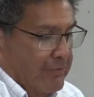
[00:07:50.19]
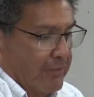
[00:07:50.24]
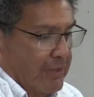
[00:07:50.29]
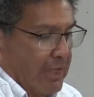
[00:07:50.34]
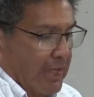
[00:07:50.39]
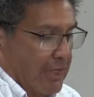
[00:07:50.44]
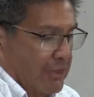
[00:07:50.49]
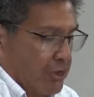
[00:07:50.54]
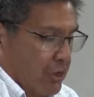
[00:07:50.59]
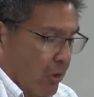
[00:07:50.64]
of
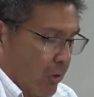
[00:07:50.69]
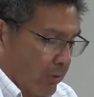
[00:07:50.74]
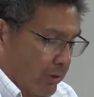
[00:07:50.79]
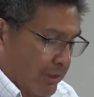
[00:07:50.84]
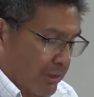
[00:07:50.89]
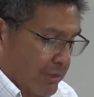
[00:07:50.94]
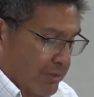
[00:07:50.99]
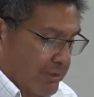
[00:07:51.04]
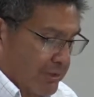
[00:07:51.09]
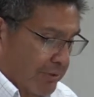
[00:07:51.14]
God's
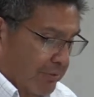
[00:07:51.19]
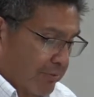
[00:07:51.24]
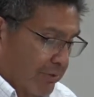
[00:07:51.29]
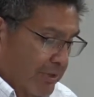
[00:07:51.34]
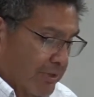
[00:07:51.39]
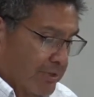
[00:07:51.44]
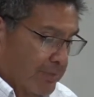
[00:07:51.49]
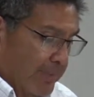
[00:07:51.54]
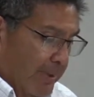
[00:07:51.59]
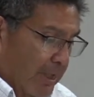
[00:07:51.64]
holiness in
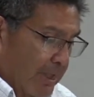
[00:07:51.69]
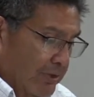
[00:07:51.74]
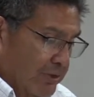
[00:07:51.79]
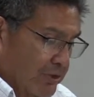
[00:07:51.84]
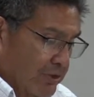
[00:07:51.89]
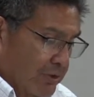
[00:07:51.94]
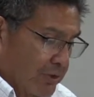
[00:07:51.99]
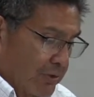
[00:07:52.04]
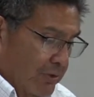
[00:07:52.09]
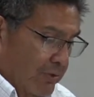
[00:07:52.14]

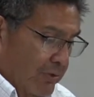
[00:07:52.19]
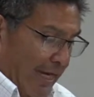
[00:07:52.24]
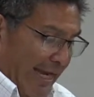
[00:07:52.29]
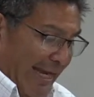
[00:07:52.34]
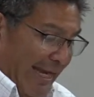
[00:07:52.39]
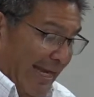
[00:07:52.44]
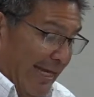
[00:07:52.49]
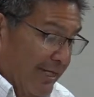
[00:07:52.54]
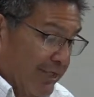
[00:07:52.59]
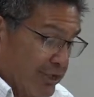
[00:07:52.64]
response to
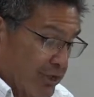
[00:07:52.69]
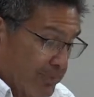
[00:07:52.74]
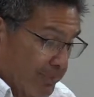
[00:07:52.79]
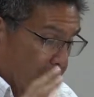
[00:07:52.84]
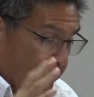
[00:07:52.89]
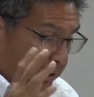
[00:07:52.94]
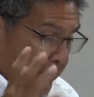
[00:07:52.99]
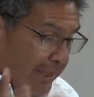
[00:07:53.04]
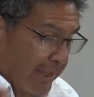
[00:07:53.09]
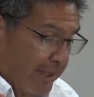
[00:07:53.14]
Hannah's
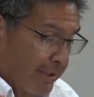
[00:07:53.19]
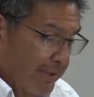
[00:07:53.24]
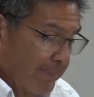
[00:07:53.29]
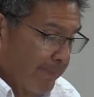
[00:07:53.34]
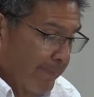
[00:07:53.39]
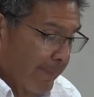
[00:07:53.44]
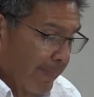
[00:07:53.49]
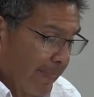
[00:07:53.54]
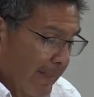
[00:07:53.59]
prayer.